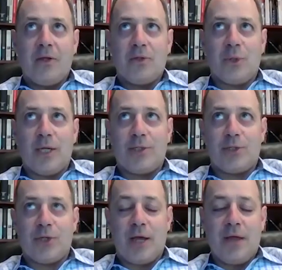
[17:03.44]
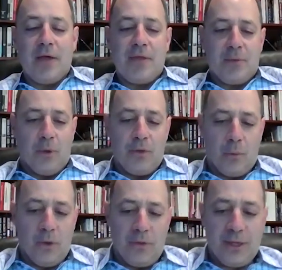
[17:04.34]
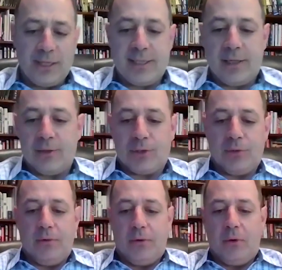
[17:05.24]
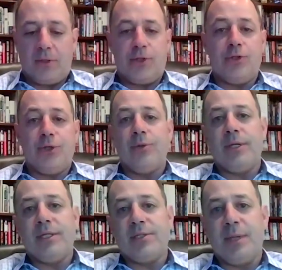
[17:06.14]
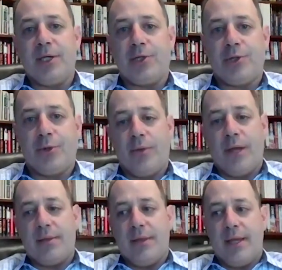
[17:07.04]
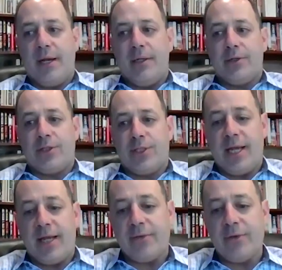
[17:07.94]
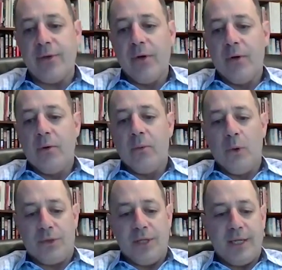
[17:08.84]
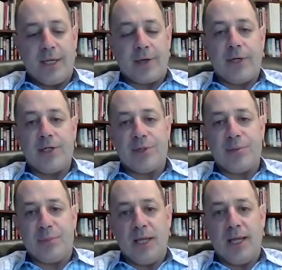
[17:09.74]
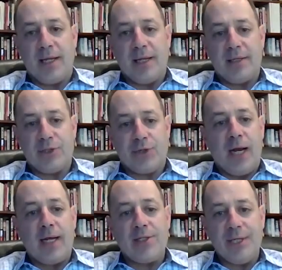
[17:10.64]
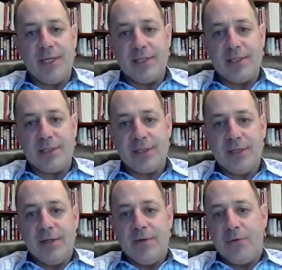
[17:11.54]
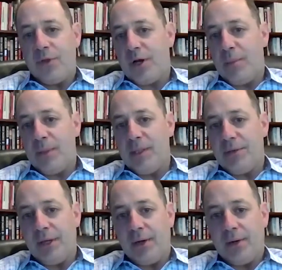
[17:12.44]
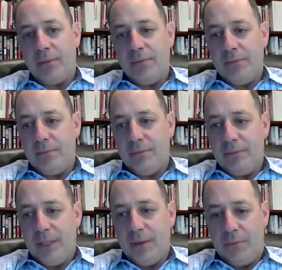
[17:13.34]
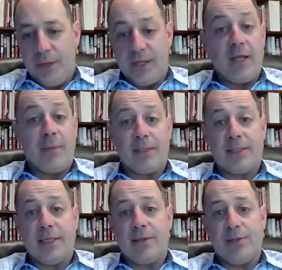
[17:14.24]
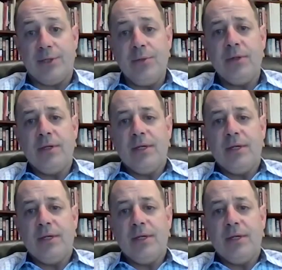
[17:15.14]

So I think one thing sellers ought to do is make sure that they understand what the integration plan and strategy is for the company that they're, thinking about selling to.